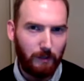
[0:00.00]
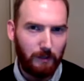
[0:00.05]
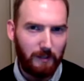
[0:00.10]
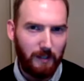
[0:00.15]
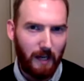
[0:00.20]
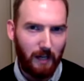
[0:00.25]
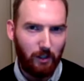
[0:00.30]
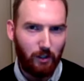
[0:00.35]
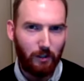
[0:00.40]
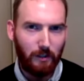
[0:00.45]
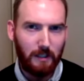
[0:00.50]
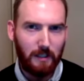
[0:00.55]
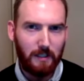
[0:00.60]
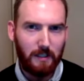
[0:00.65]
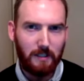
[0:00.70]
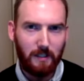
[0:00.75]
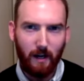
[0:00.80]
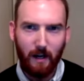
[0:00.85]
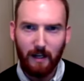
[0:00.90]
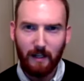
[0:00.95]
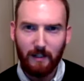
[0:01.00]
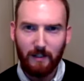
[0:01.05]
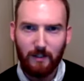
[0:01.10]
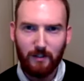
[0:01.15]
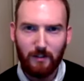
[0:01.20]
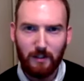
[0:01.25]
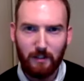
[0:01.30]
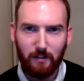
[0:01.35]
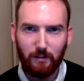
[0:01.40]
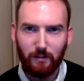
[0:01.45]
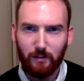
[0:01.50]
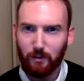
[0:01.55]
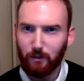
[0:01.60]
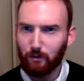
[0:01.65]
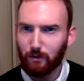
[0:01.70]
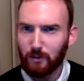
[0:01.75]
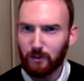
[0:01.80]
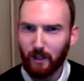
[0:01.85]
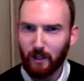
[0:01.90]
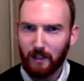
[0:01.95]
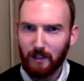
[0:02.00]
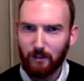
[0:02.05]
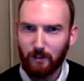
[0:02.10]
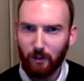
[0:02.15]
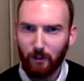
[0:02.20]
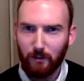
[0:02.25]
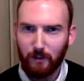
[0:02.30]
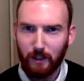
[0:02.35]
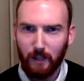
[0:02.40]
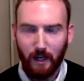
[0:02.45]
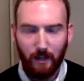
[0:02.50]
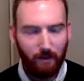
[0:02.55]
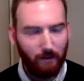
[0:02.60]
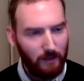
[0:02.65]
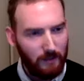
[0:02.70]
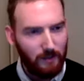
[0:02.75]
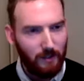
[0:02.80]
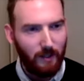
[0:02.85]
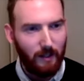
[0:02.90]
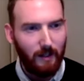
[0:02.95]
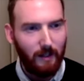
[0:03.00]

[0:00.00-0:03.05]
potentially silence these news sites altogether.